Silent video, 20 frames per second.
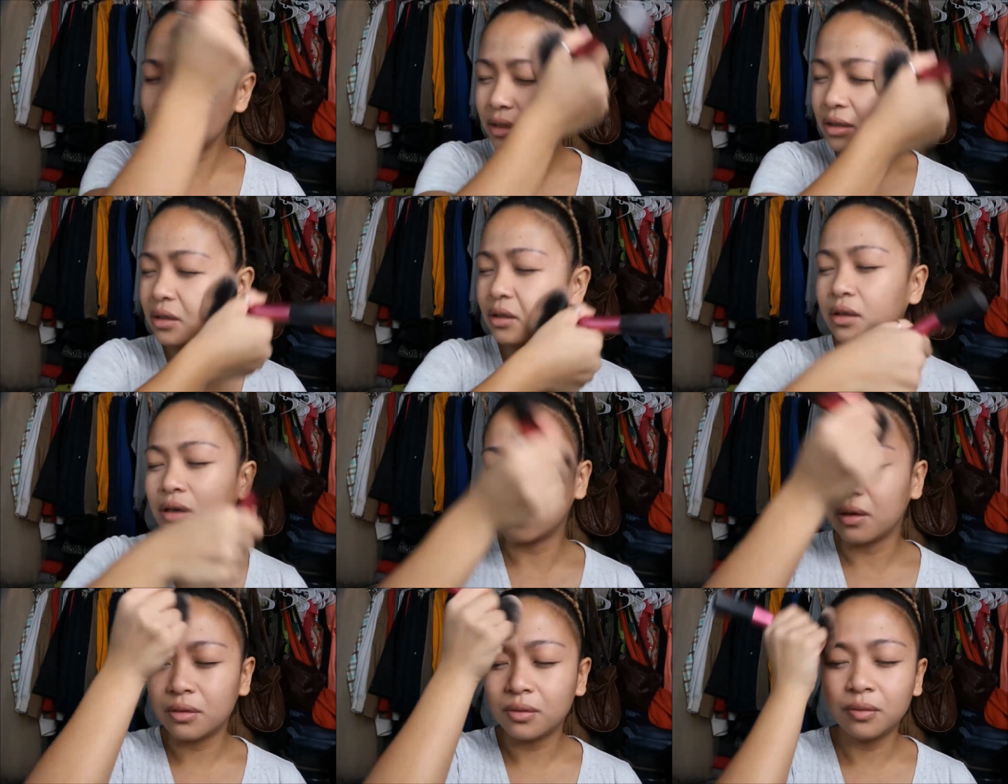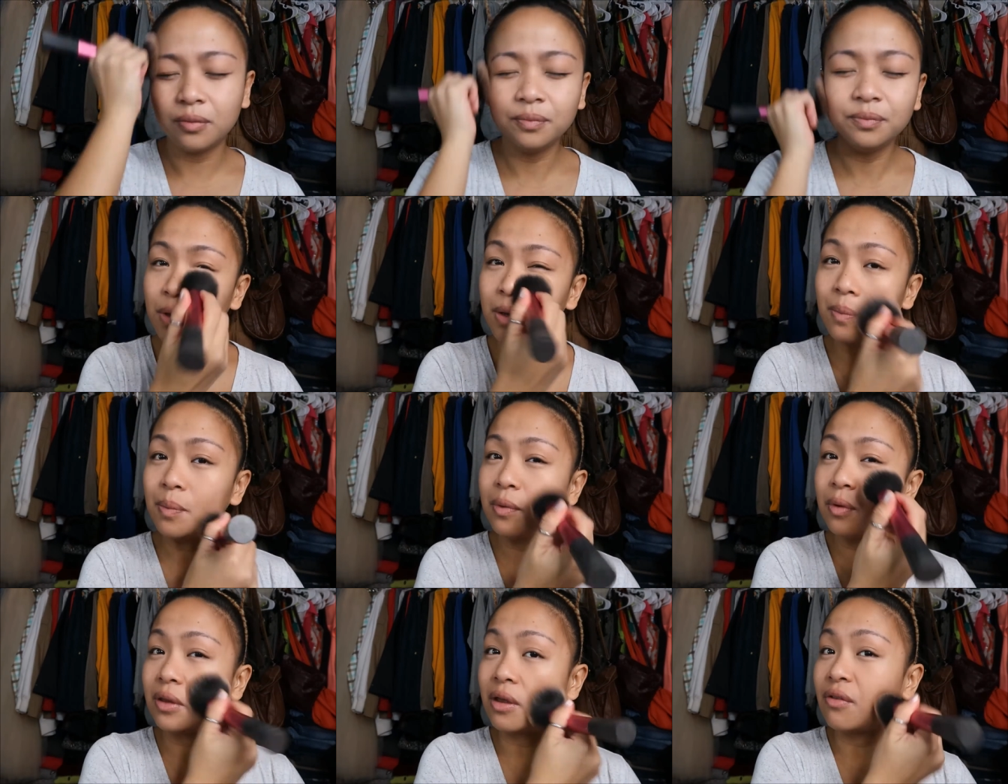you know, the
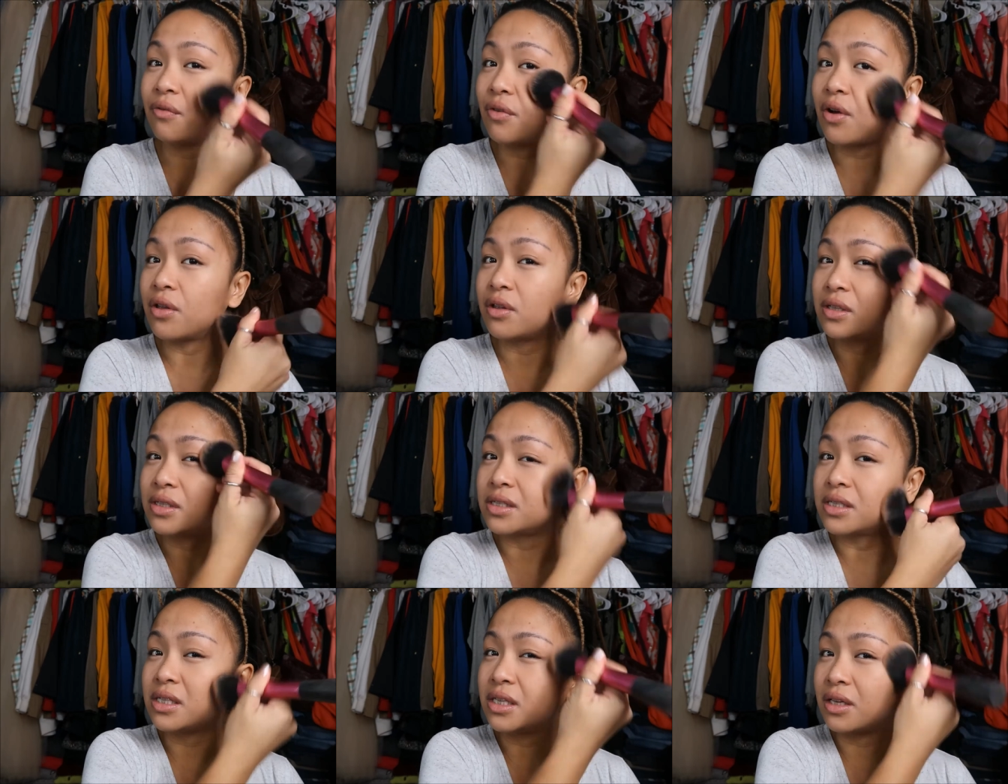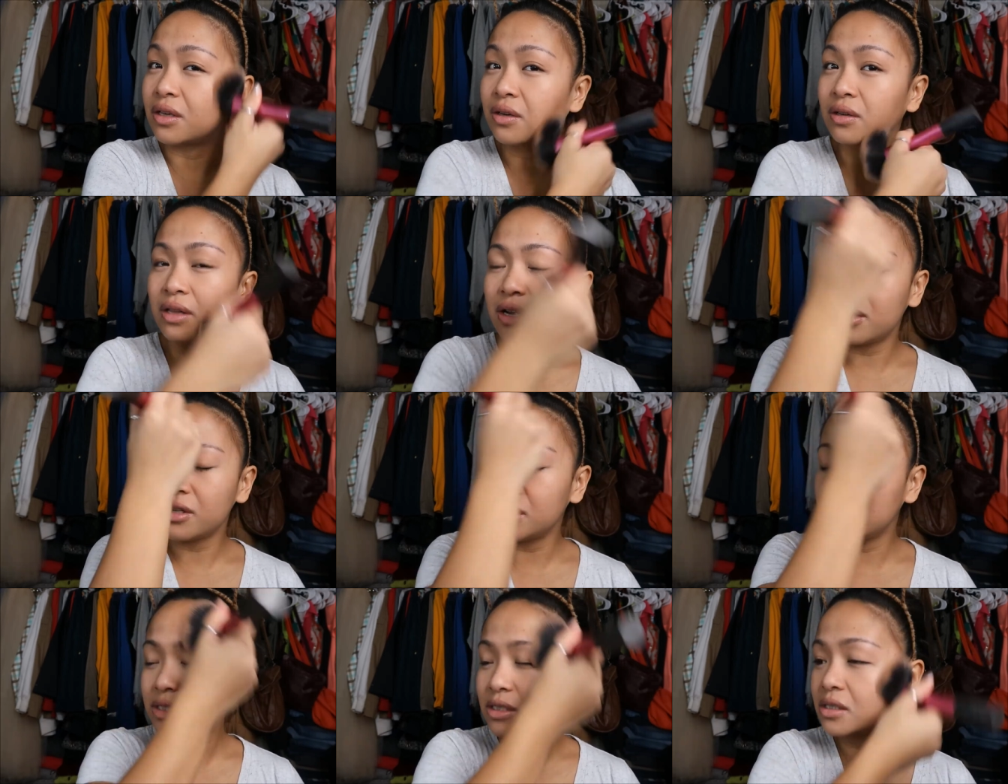people that volunteer
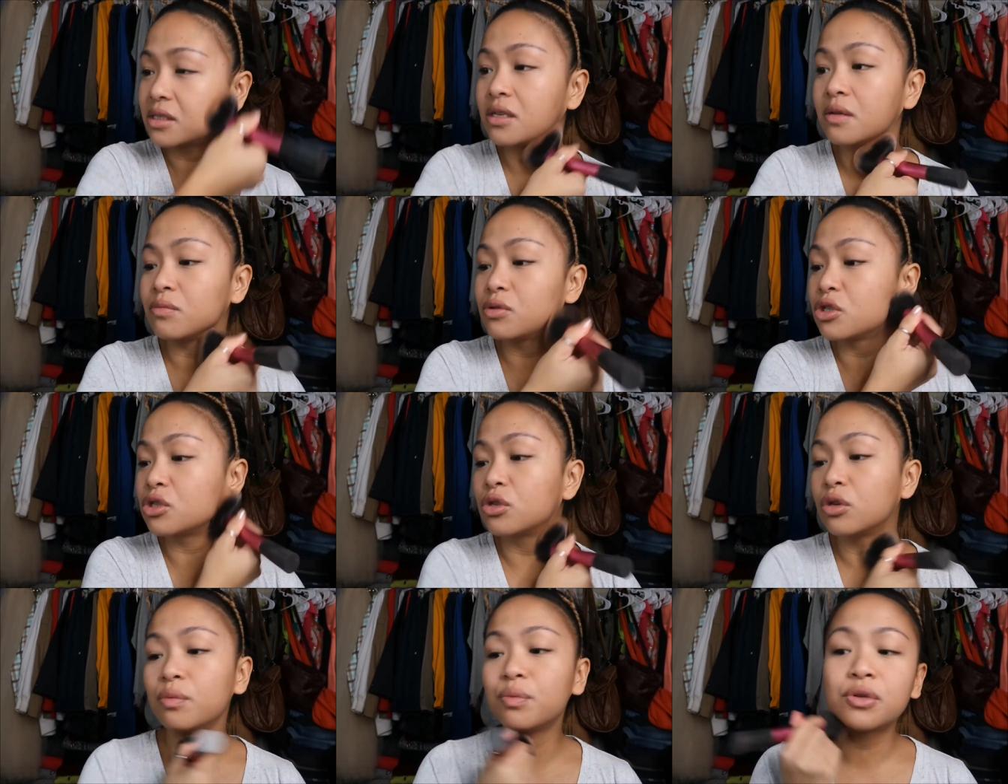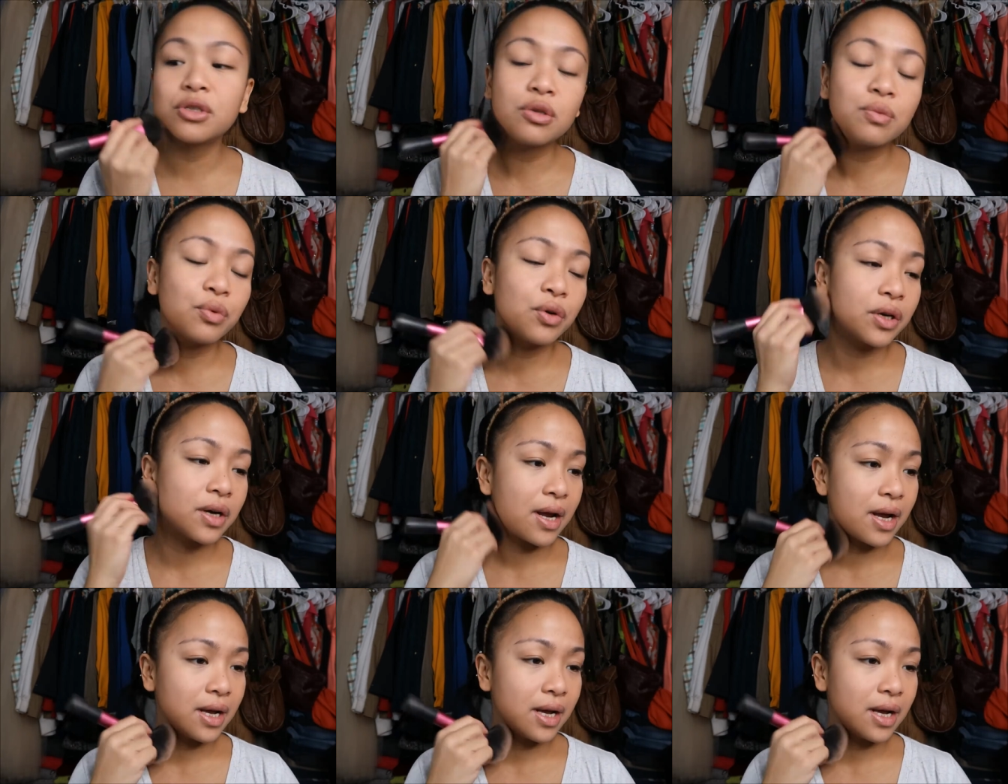there, they just seem super duper